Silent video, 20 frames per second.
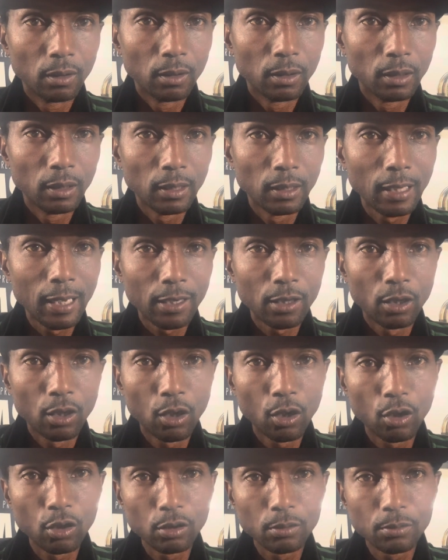A lot of
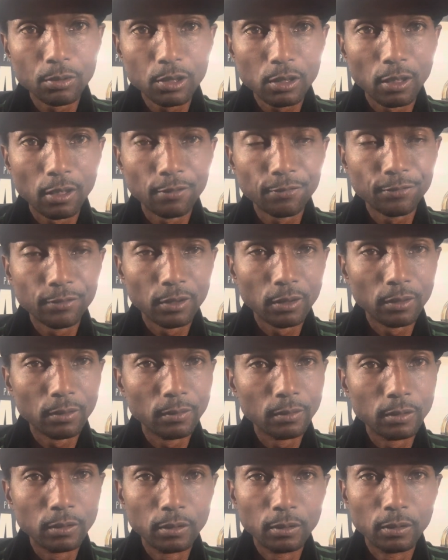Harlem stuff
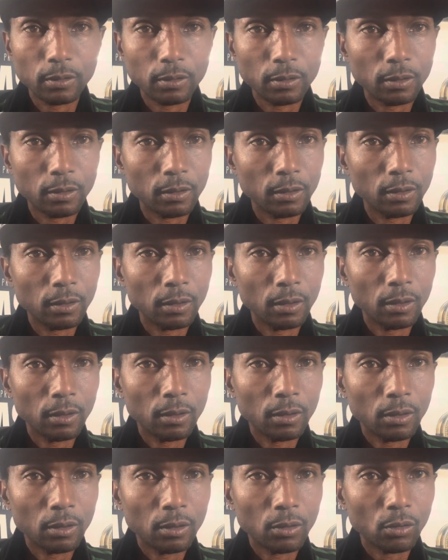done,
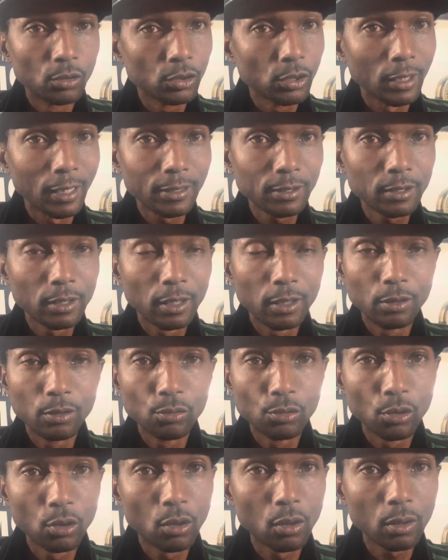or should I say New
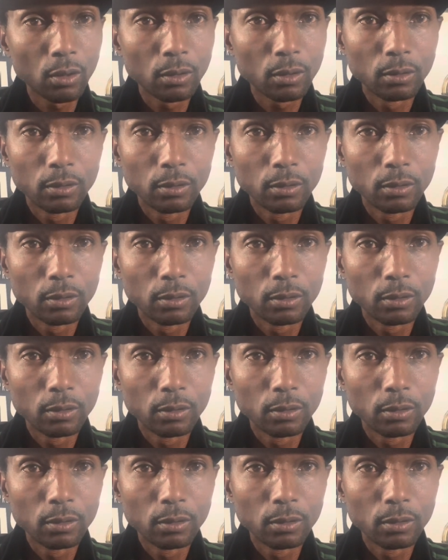York,